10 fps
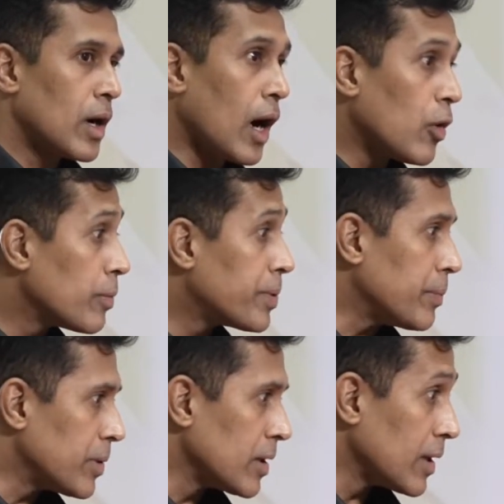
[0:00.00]
our
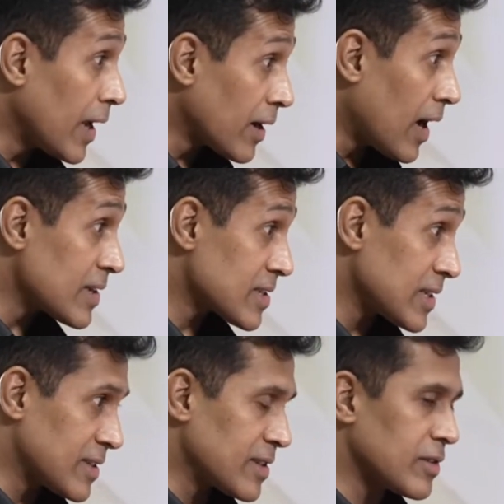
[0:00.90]
people and us
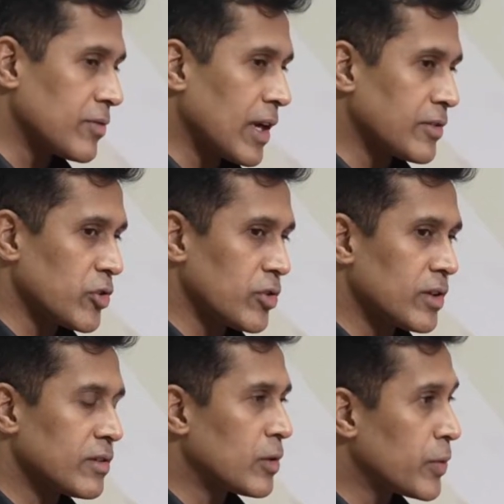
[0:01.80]
as a civilization
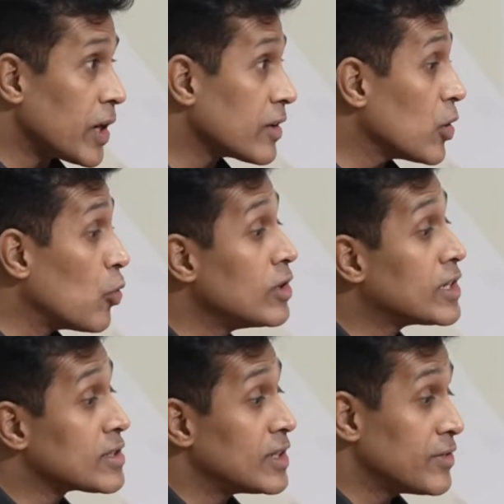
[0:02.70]
is that we are the
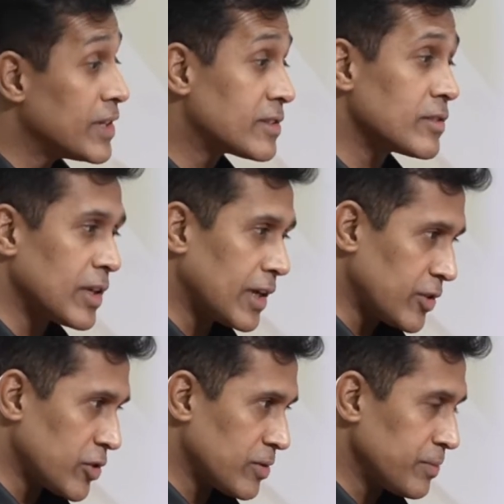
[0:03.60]
oldest living
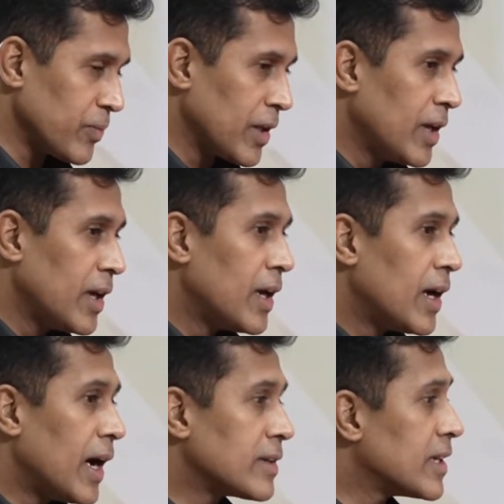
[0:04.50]
civilization,
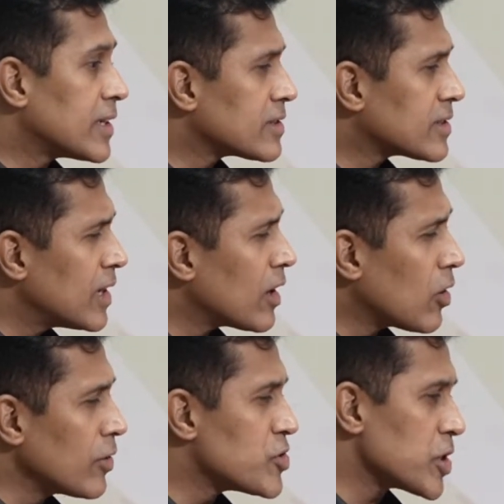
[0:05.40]
and there is still a
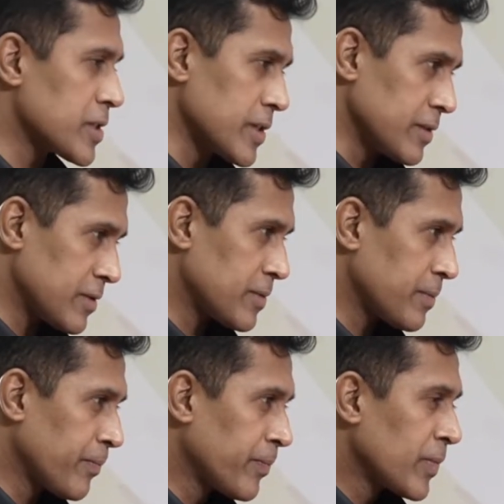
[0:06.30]
consciousness.
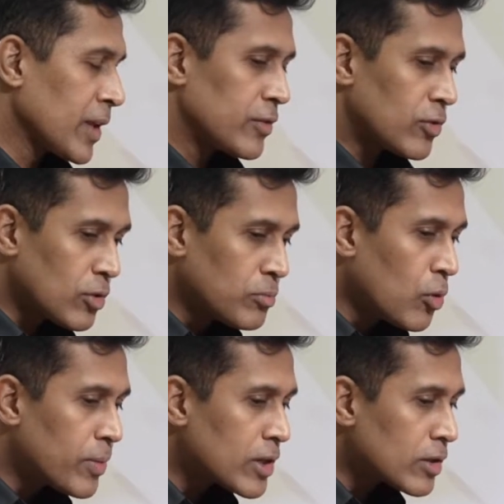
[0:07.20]
So the
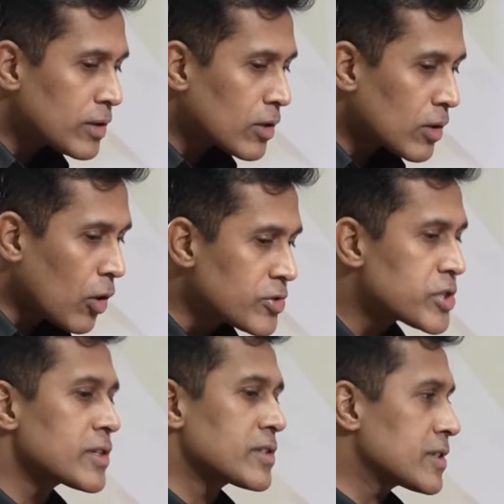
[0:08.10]
moment the
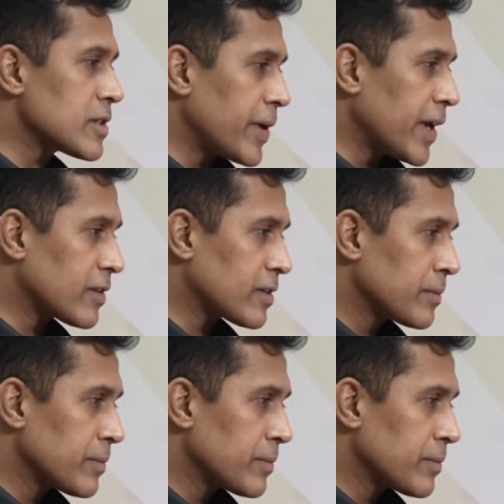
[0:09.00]
consciousness awakes,